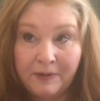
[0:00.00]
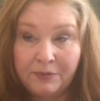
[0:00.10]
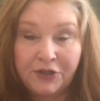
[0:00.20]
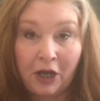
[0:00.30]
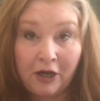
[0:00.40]

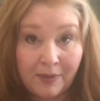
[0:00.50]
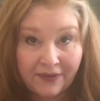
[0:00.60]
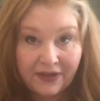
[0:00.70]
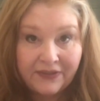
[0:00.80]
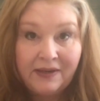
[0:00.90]
people talk
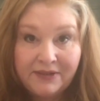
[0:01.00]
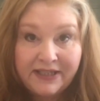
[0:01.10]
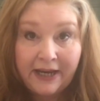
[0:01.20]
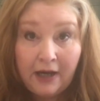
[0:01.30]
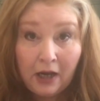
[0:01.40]
about that. They
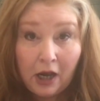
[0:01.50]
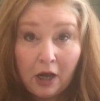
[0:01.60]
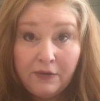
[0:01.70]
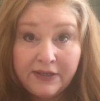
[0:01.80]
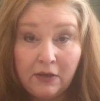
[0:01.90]
would say,
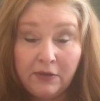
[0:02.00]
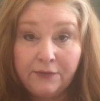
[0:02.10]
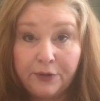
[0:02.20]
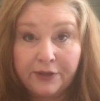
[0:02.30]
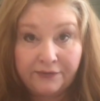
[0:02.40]
oh, it's
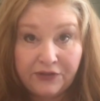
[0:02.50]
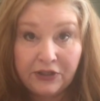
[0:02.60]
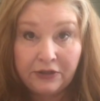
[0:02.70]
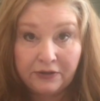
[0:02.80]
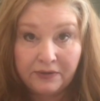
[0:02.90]
only for the
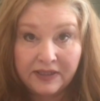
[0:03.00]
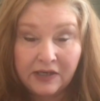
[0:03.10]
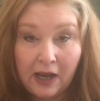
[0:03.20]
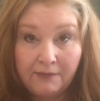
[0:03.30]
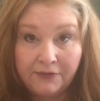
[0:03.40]
few.
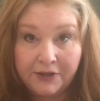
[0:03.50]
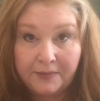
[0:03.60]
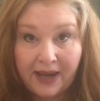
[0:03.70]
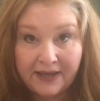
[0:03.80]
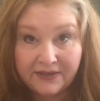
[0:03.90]
It's not for
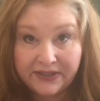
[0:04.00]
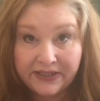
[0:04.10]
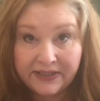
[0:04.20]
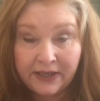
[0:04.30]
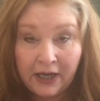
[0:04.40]
the
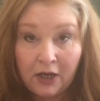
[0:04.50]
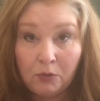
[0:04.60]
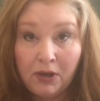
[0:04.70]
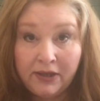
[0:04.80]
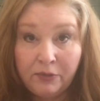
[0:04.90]
masses.
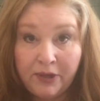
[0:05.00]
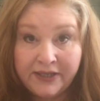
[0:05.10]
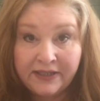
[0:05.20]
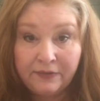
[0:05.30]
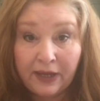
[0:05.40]
Well, it
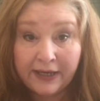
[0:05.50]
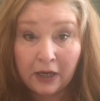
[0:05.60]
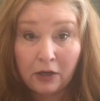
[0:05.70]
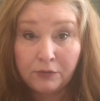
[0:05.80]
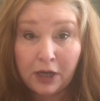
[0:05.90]
wasn't
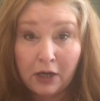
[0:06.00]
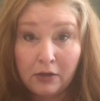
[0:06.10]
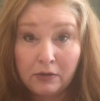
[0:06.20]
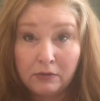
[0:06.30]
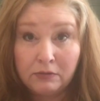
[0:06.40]
like, oh,
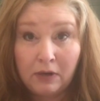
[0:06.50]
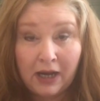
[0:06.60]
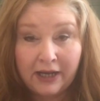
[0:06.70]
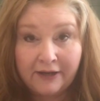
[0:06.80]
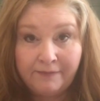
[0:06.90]

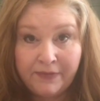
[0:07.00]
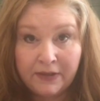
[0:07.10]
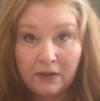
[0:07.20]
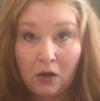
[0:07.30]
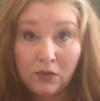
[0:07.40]
no,
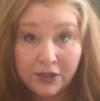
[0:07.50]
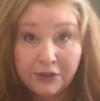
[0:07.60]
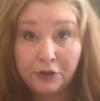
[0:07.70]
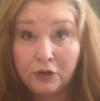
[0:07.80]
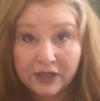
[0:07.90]
only
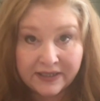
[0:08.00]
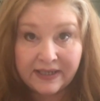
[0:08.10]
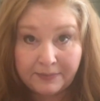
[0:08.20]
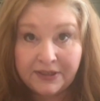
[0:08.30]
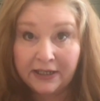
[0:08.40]
you're
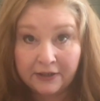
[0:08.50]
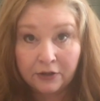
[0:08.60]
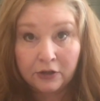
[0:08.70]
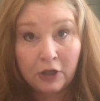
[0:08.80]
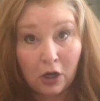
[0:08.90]
accepted
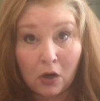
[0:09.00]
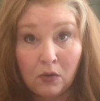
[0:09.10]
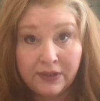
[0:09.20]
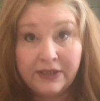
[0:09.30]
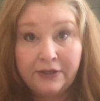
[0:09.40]
or
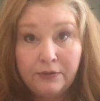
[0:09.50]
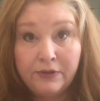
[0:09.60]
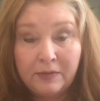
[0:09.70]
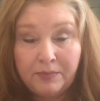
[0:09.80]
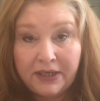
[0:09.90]
only
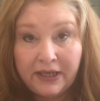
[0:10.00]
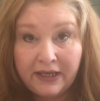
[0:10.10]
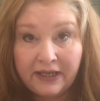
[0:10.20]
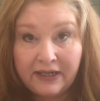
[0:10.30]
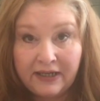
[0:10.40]
you can be
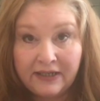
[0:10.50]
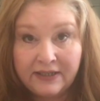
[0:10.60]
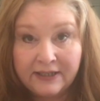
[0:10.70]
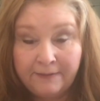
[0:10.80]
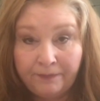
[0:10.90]
in.
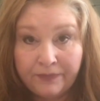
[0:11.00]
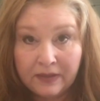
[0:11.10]
It's